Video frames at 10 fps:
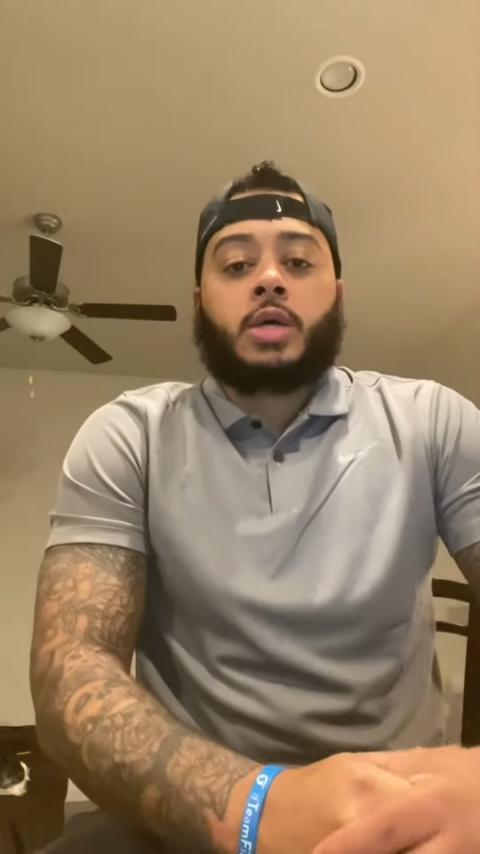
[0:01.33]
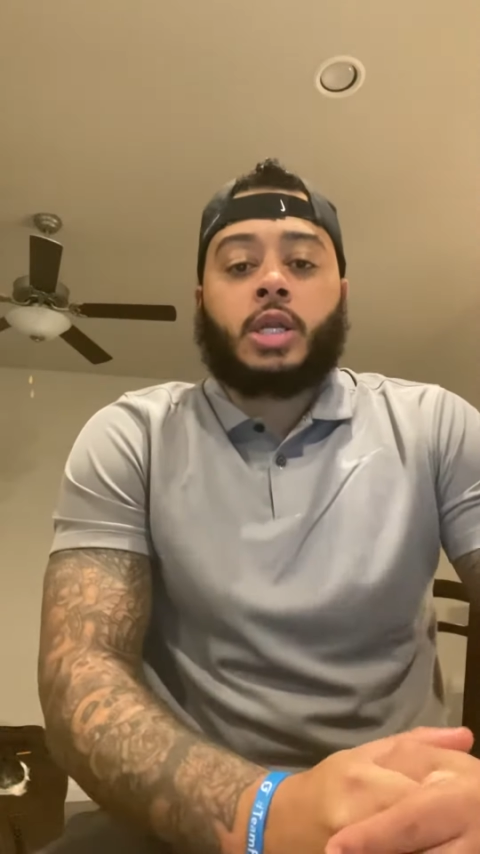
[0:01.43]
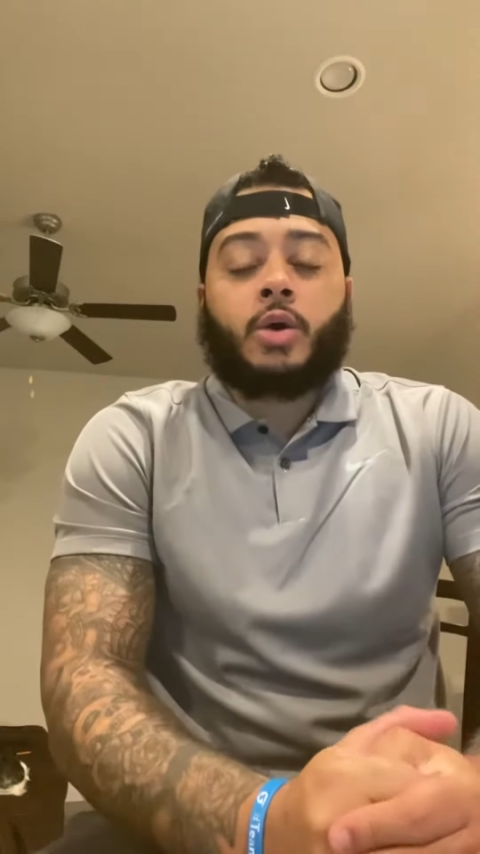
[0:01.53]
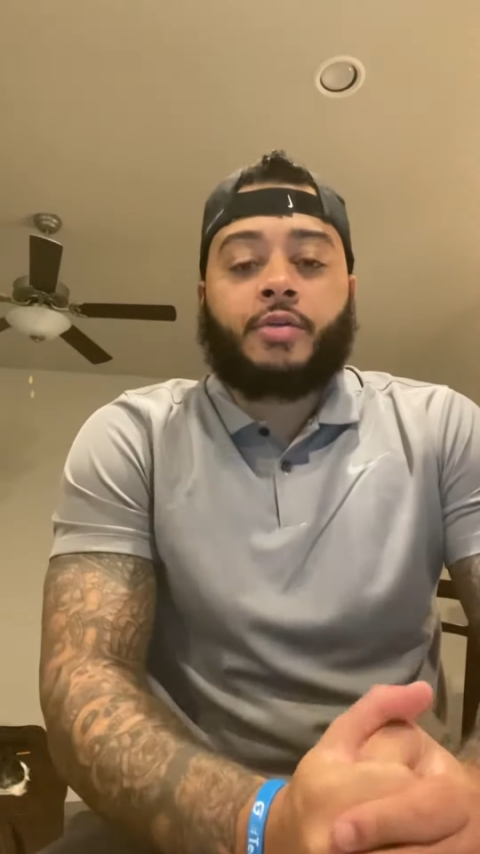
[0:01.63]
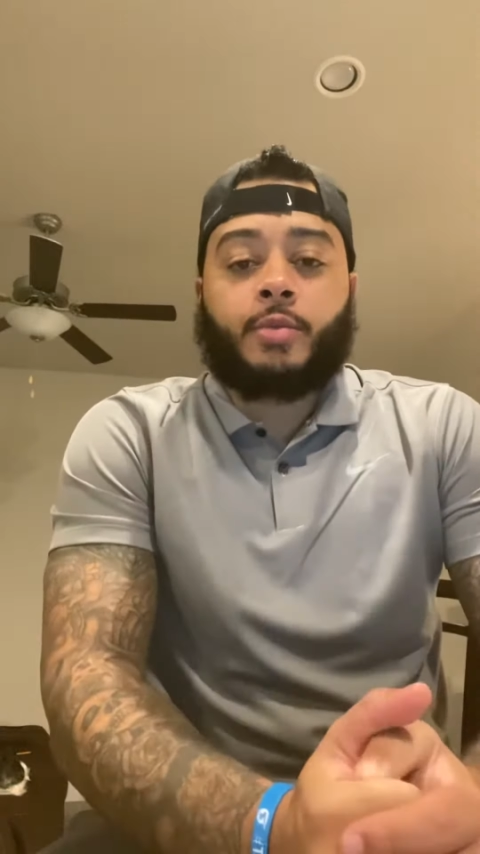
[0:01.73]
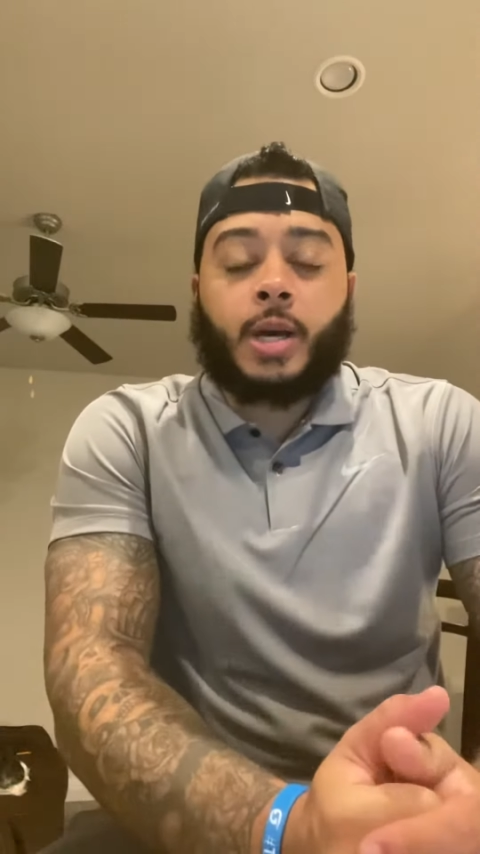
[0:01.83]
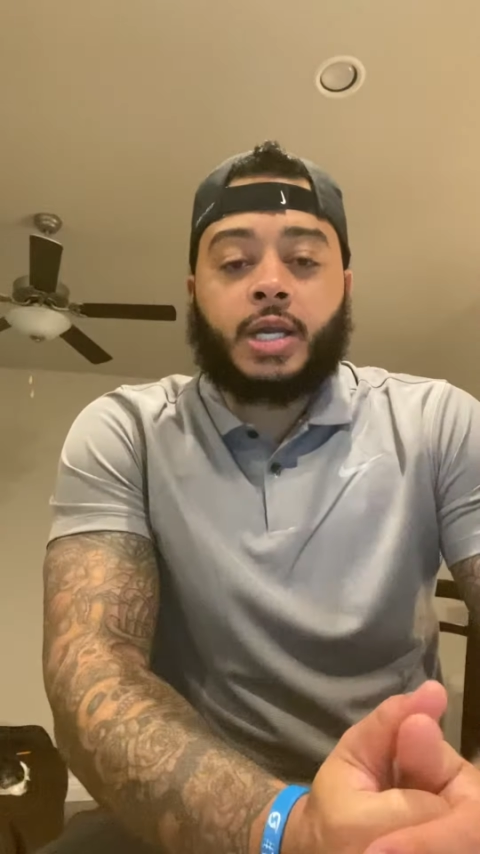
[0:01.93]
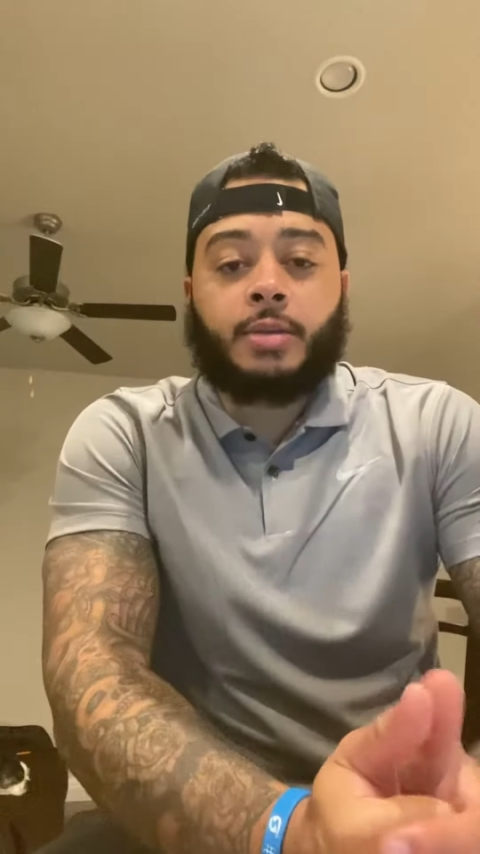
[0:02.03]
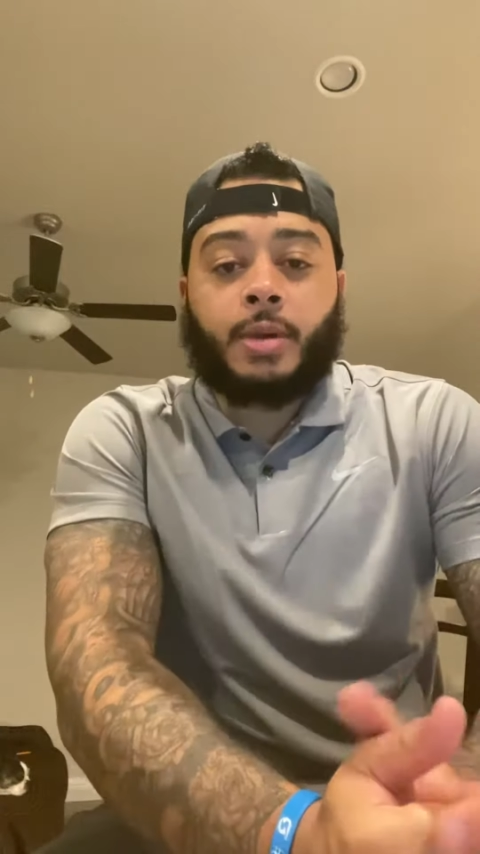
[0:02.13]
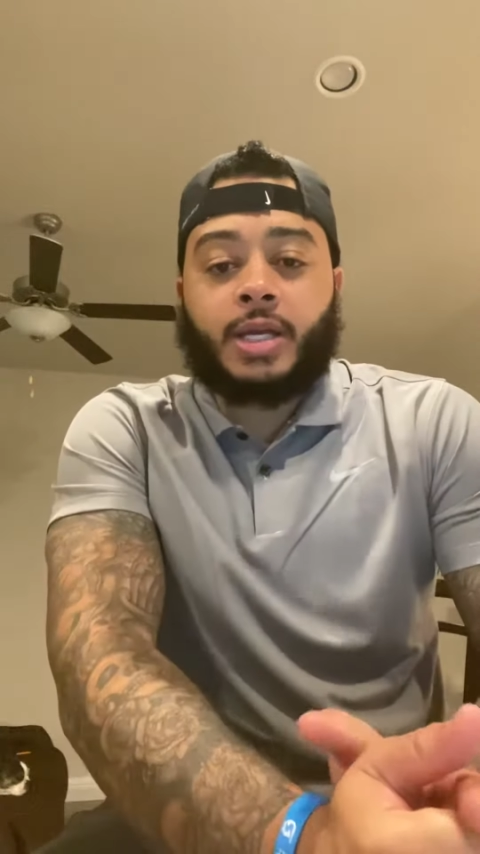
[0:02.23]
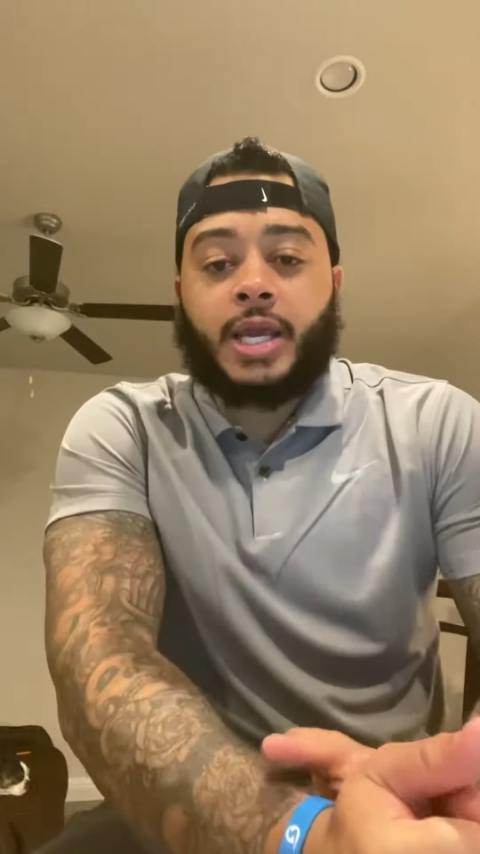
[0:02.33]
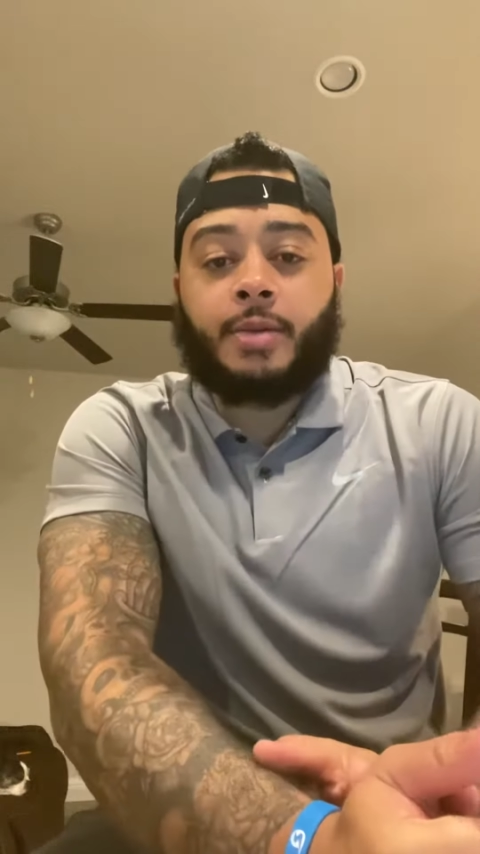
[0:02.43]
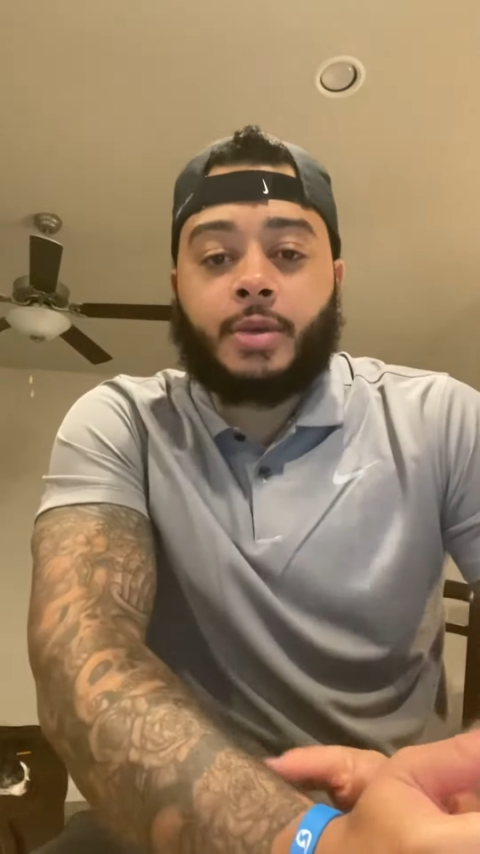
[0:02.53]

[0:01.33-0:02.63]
Hello everybody, my name